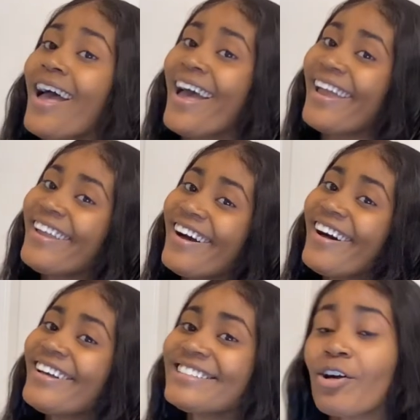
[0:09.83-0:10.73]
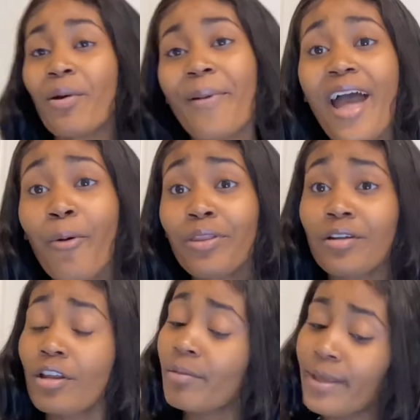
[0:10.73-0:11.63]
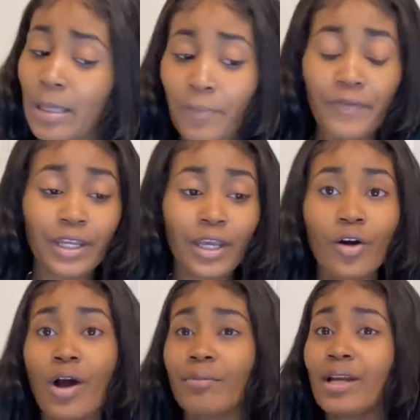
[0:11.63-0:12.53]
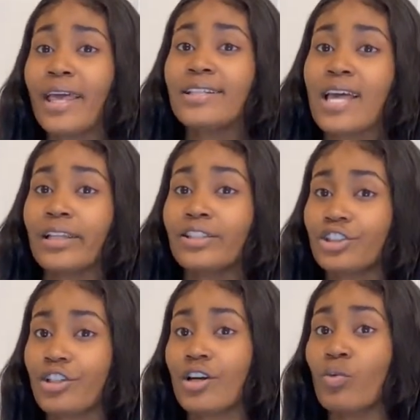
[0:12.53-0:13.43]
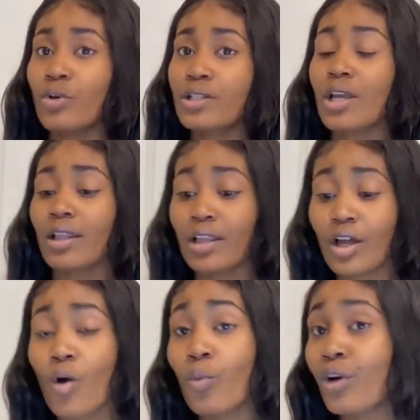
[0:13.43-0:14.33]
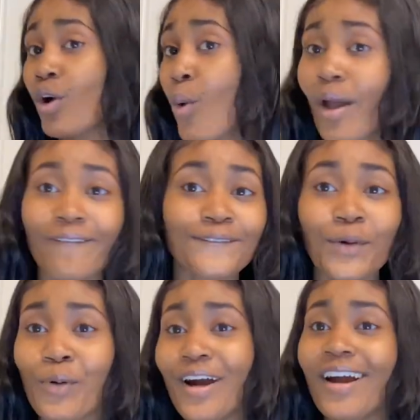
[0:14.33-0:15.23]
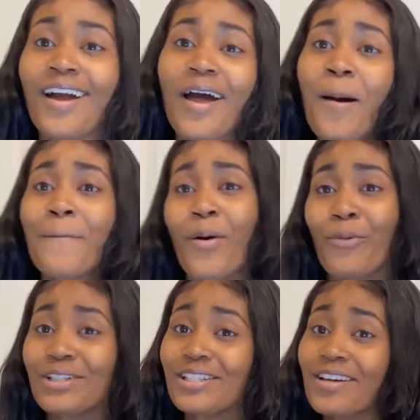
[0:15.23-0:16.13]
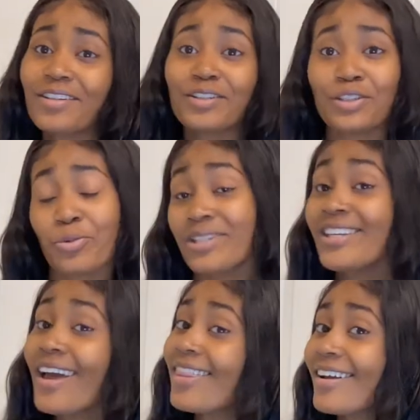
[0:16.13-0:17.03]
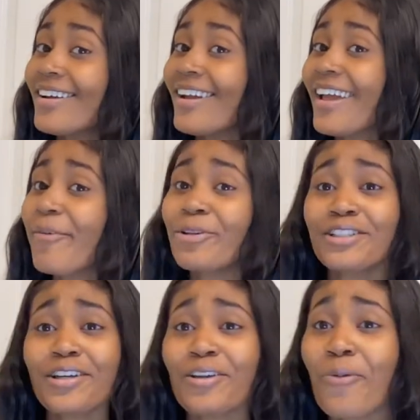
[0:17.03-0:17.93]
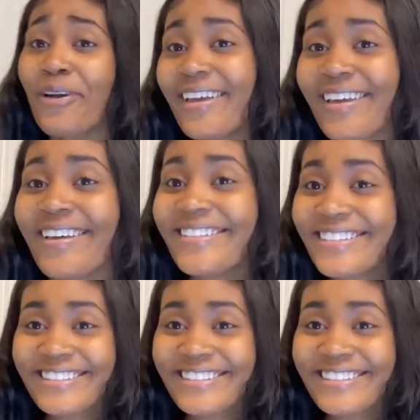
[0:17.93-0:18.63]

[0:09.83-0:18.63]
Hey y'all, so we're back with another makeup video. I'm not exactly sure which look we're going for, but we're just gonna do it together and we're just gonna wing it.